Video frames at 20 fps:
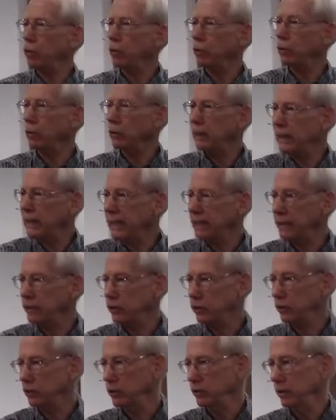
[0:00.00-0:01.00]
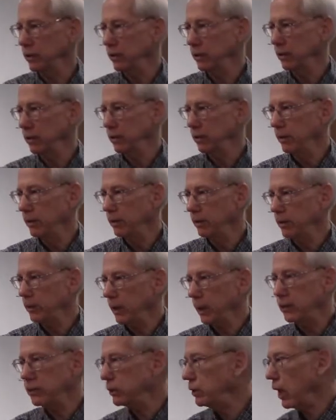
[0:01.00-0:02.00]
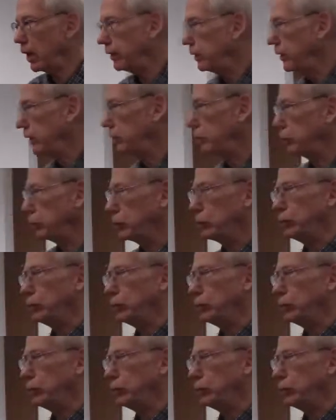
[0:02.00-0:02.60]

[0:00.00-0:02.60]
on a leash. It's not these